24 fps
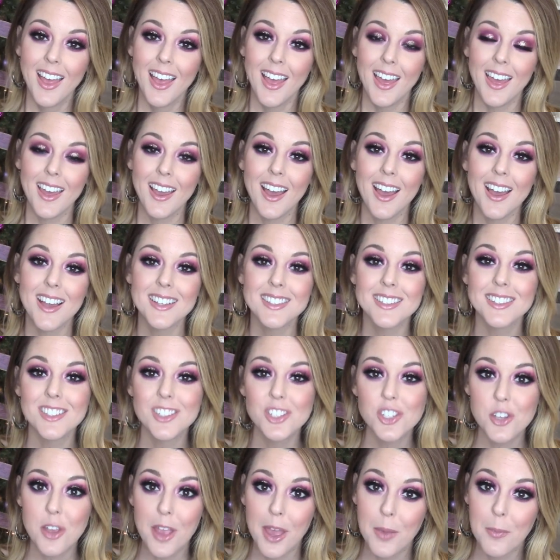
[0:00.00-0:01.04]
Hey guys,
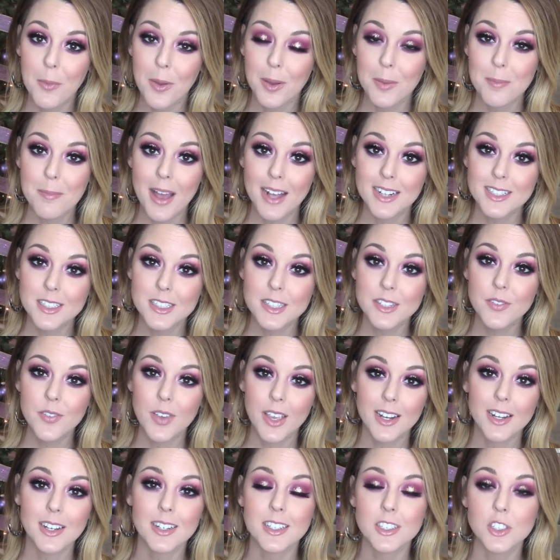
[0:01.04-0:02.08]
it's Shay. Welcome back to the
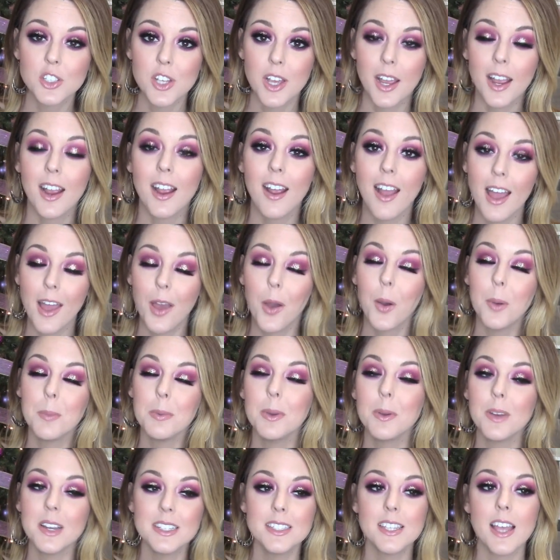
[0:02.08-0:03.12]
Vanity Chair. I hope
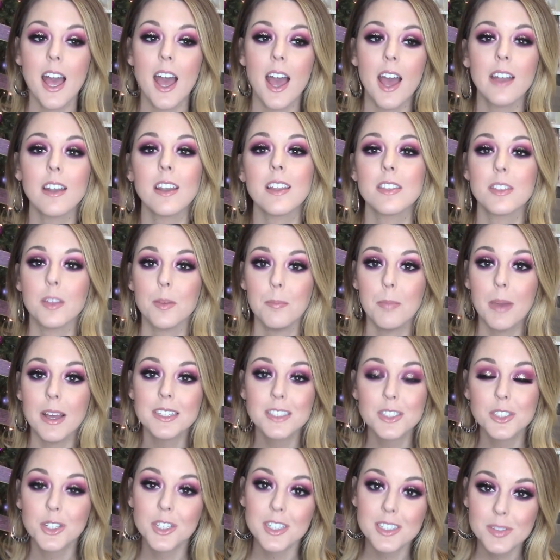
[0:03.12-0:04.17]
you guys had the
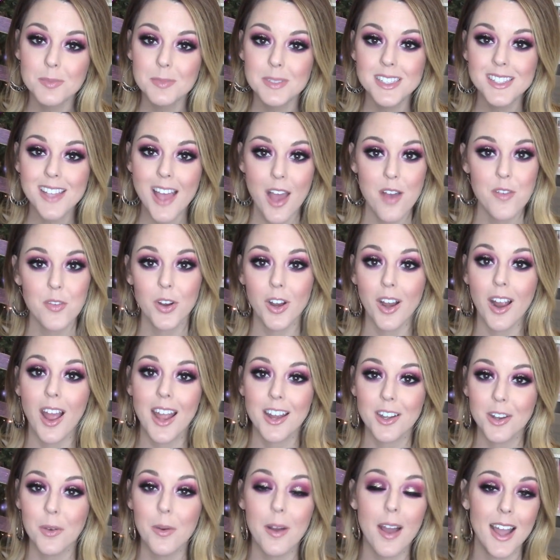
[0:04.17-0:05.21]
best Christmas ever.
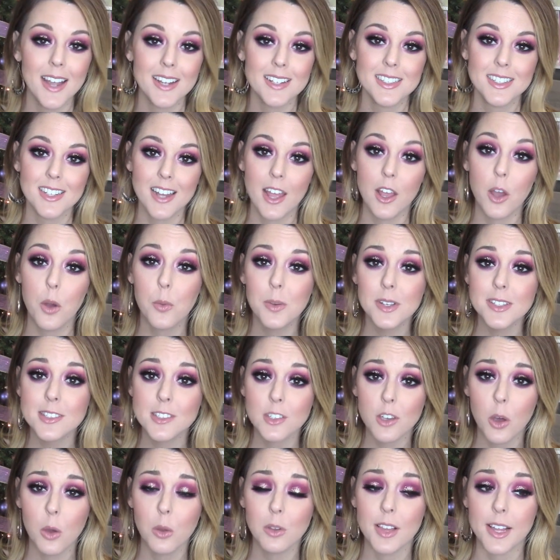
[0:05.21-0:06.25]
I know I did. I always
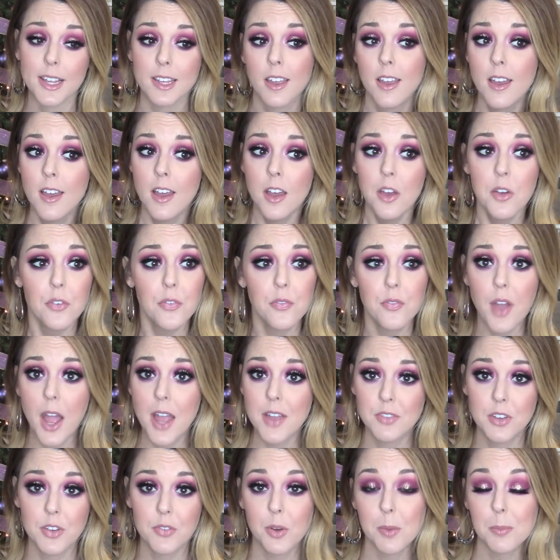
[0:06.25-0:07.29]
go like
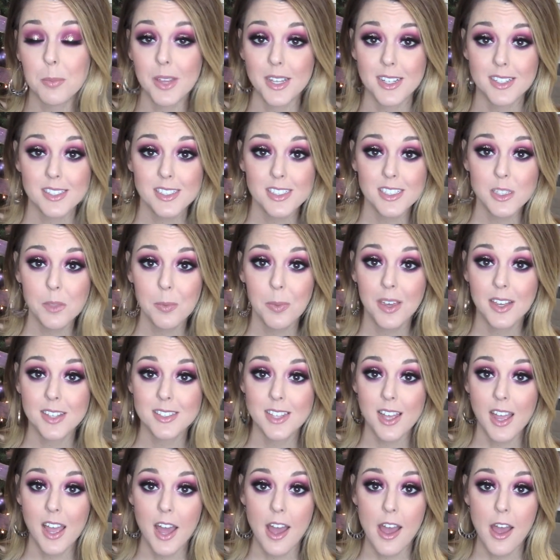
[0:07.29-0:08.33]
5 different places
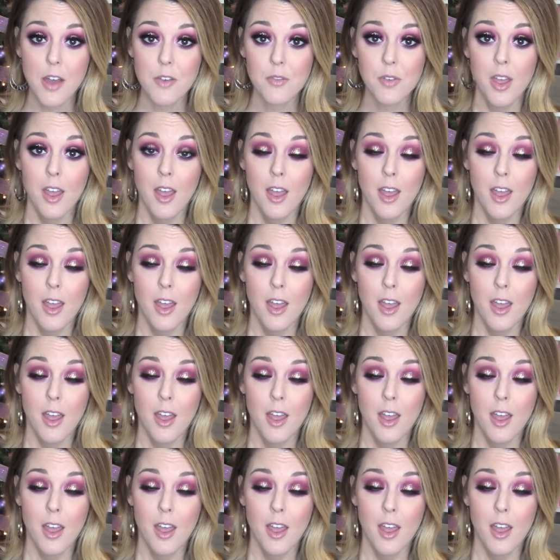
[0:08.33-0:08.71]
because I have,